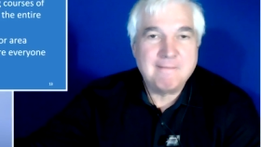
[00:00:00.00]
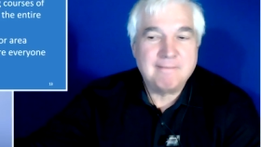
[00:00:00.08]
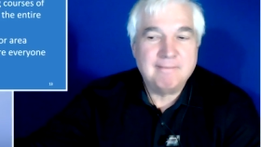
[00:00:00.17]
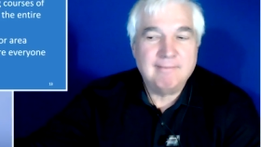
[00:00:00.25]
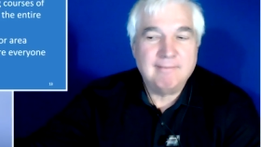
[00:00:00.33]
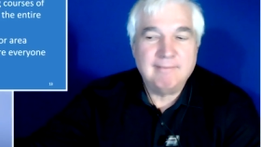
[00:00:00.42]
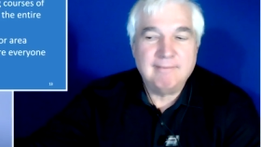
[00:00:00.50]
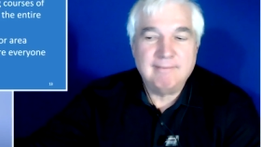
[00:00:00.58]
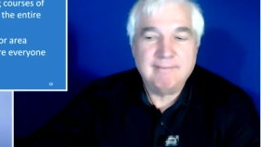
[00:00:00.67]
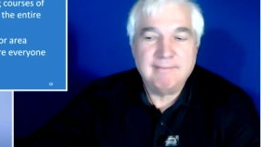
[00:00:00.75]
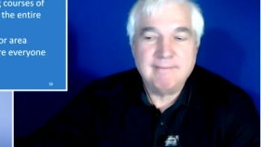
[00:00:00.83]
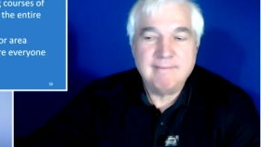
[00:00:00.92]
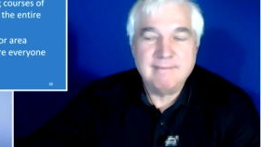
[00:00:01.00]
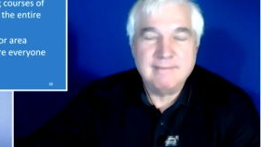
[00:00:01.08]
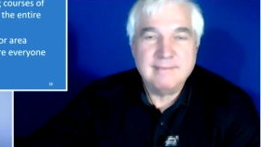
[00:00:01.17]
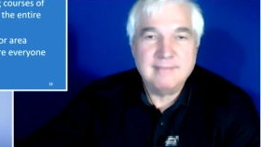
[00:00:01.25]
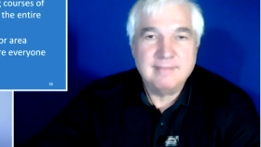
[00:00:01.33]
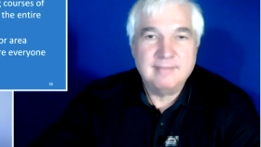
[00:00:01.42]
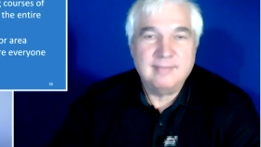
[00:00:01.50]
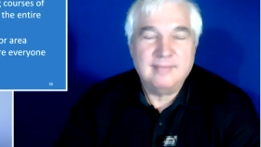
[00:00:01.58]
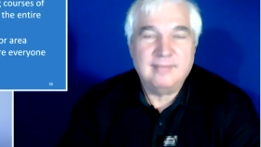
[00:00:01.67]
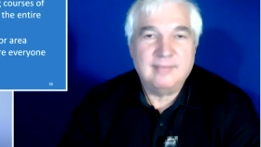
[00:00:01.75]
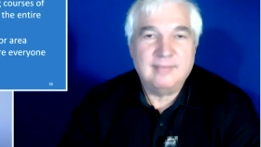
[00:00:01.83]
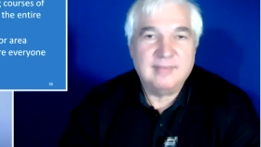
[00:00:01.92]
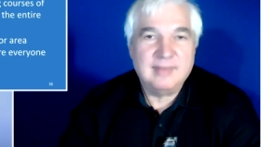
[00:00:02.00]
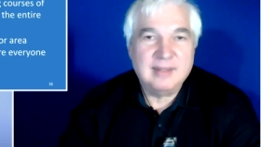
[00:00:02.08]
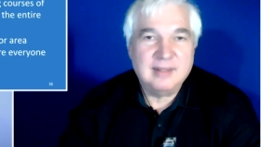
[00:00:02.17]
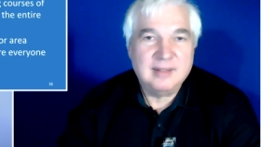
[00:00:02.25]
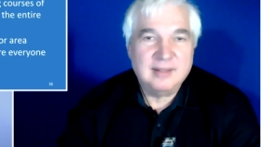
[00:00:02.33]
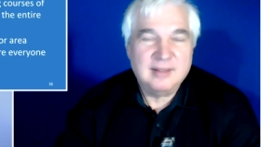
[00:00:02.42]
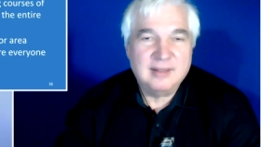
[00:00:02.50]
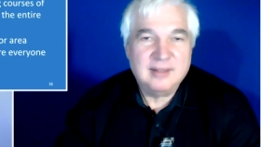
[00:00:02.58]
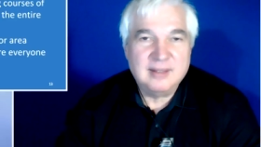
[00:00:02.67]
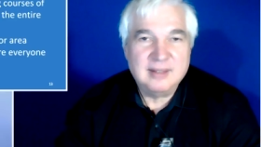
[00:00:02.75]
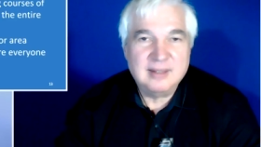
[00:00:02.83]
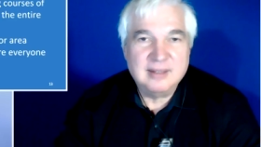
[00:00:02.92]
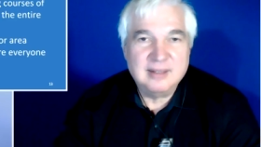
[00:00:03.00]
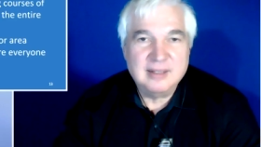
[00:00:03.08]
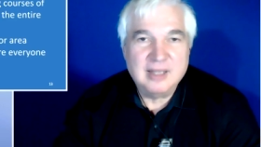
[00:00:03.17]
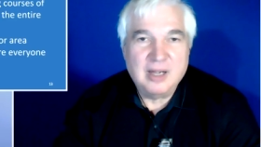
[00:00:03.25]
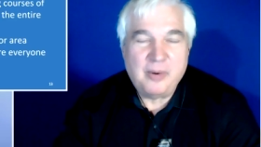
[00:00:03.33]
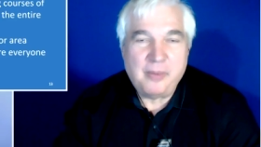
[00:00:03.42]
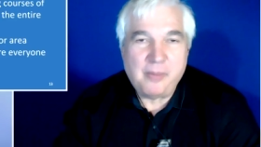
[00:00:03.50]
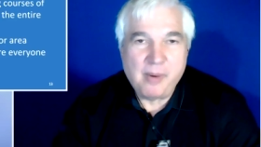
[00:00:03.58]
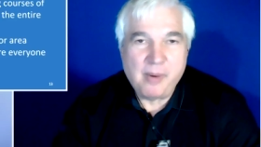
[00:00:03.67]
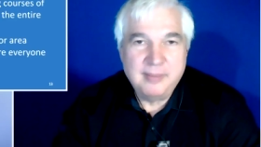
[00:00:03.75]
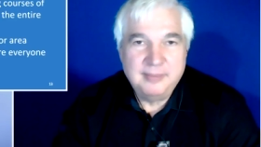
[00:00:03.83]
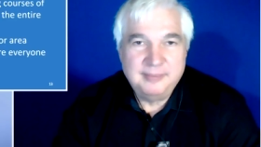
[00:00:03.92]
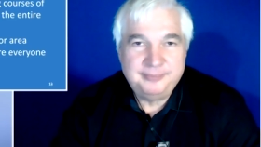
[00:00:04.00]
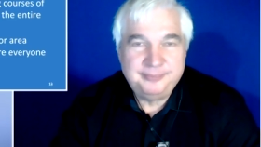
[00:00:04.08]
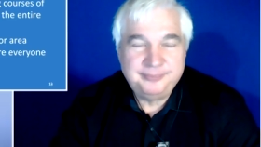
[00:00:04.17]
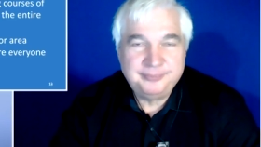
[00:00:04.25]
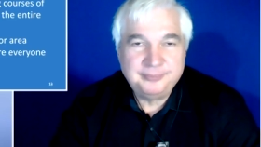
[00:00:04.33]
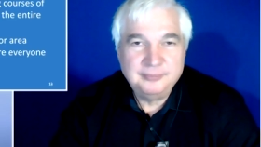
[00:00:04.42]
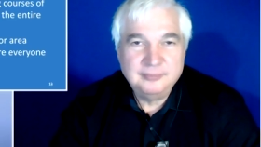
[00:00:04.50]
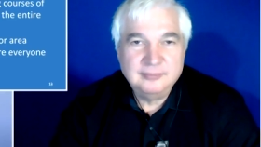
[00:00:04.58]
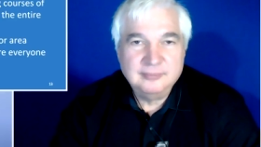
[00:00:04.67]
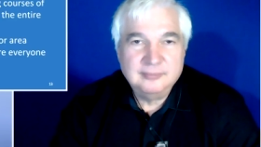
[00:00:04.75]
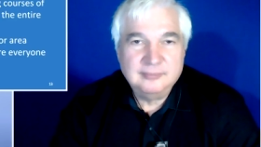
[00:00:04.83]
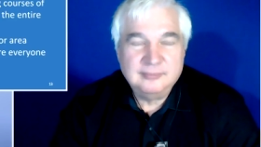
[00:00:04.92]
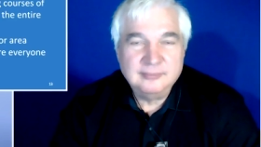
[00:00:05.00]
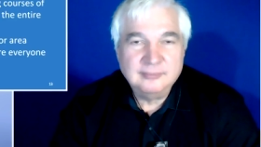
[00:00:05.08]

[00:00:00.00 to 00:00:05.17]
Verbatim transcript: own controls. So just, just what you're saying to me is that Roberts, you can do these meetings